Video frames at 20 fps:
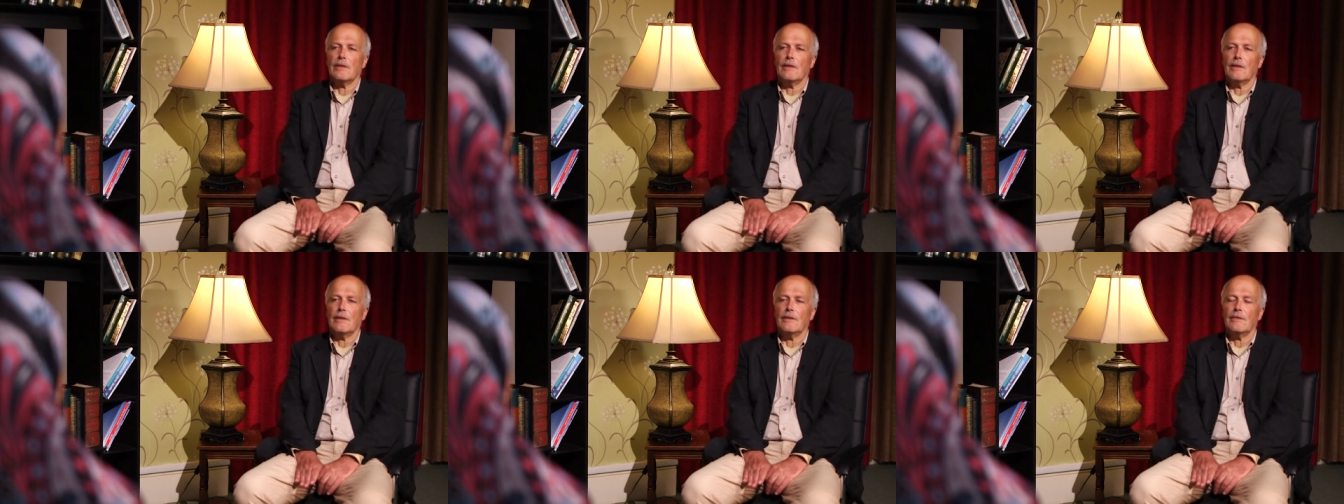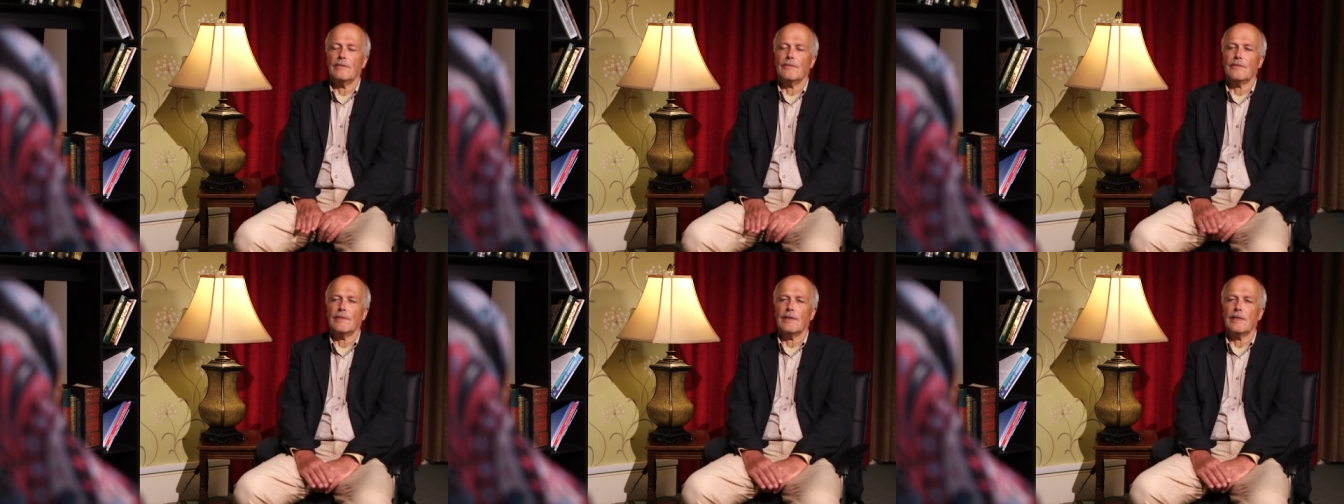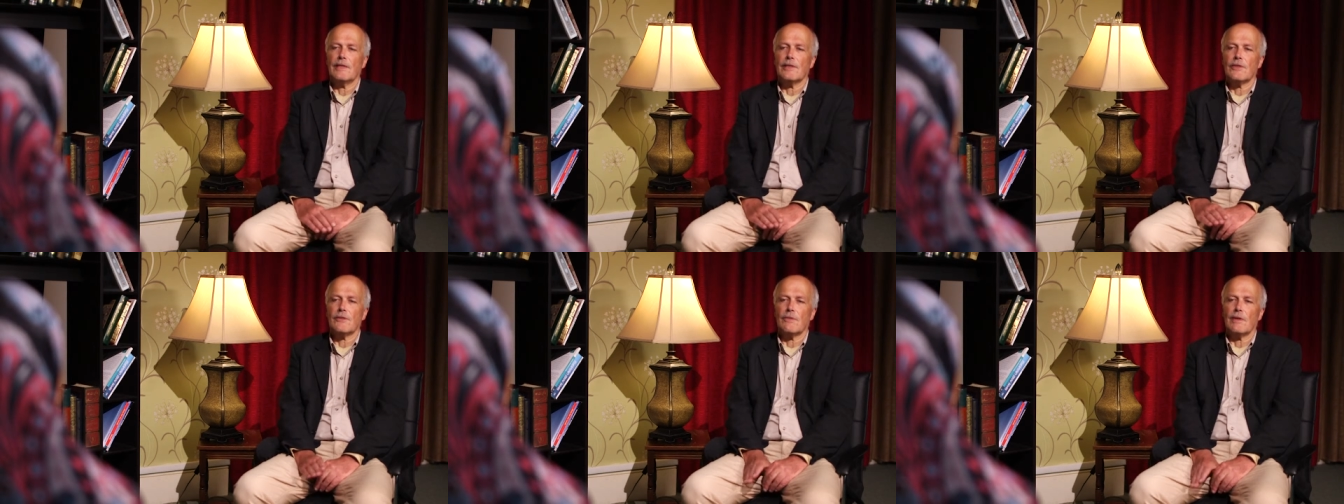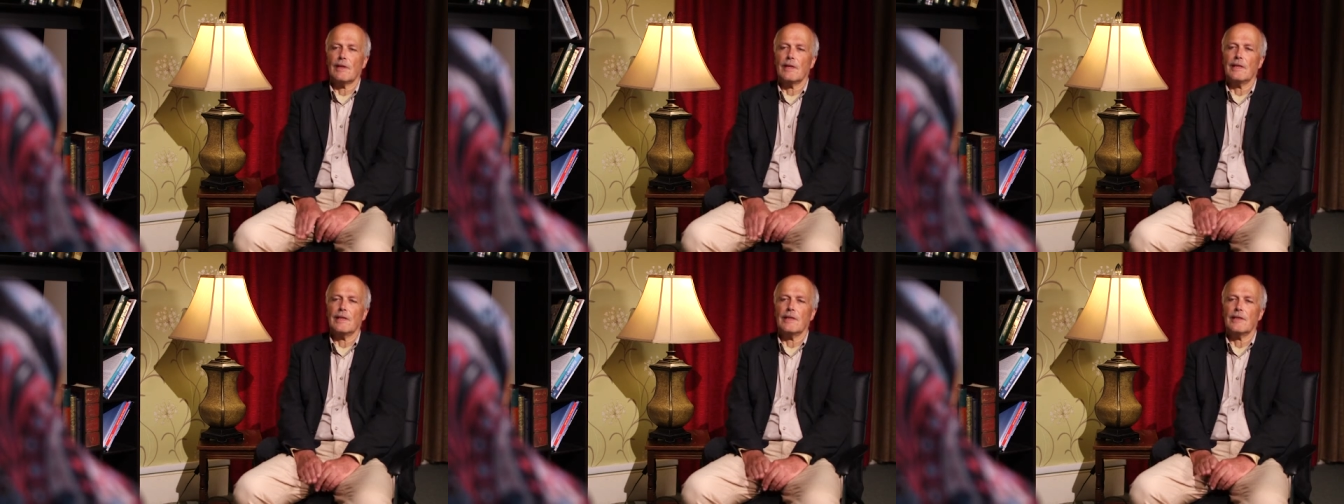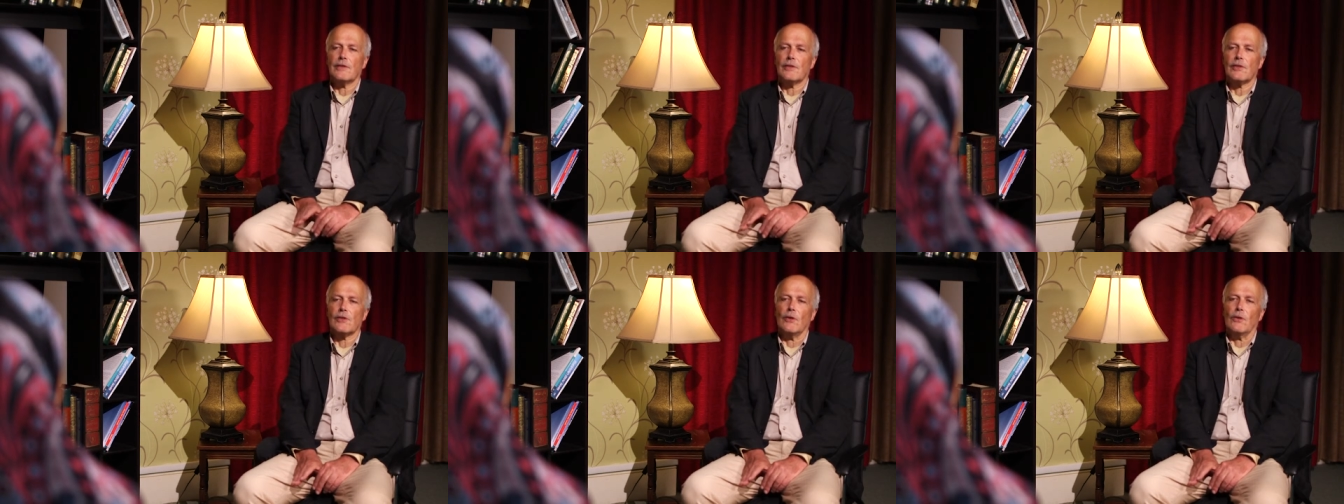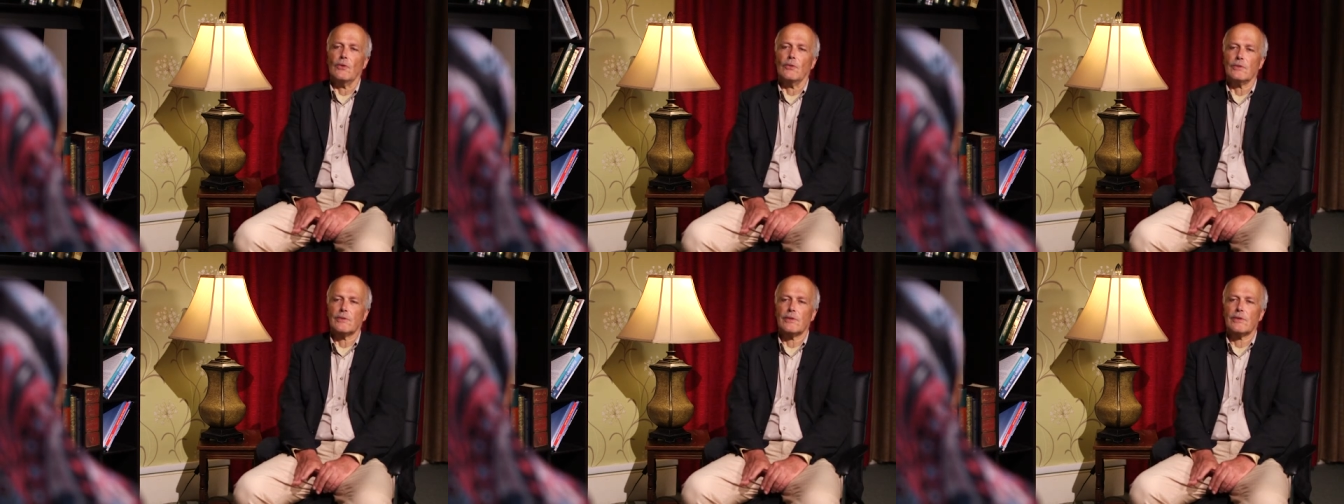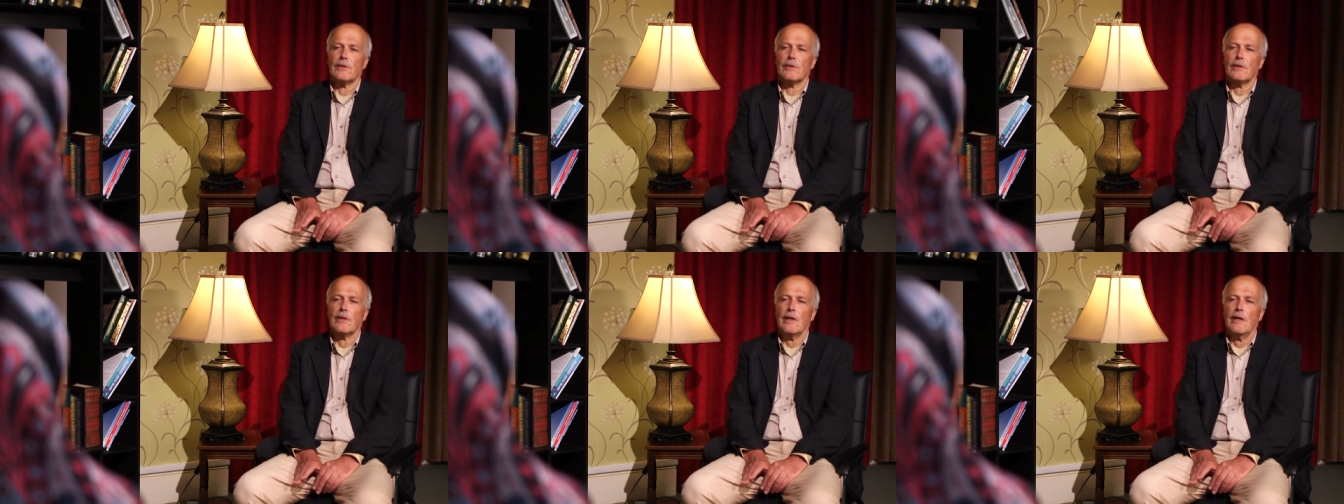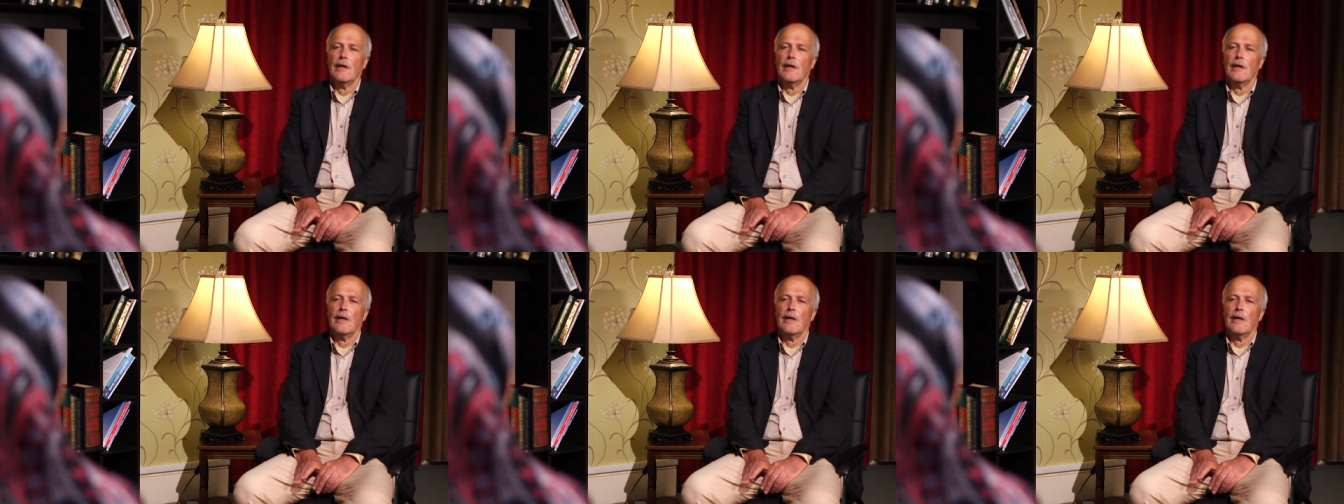of the Israeli assault.